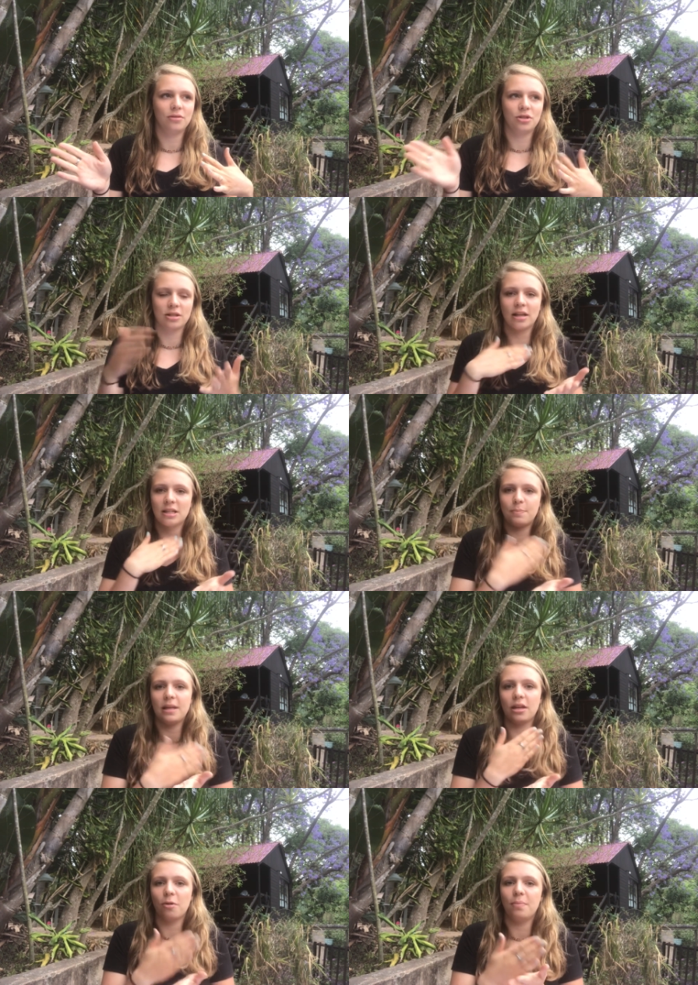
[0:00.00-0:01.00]
just us
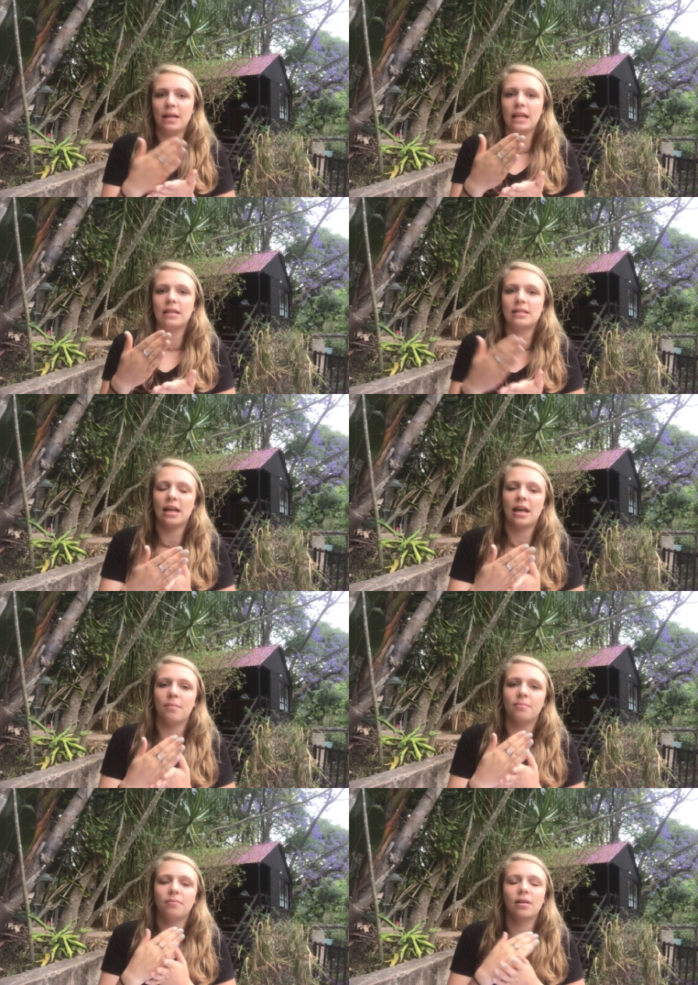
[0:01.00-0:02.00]
being obedient to him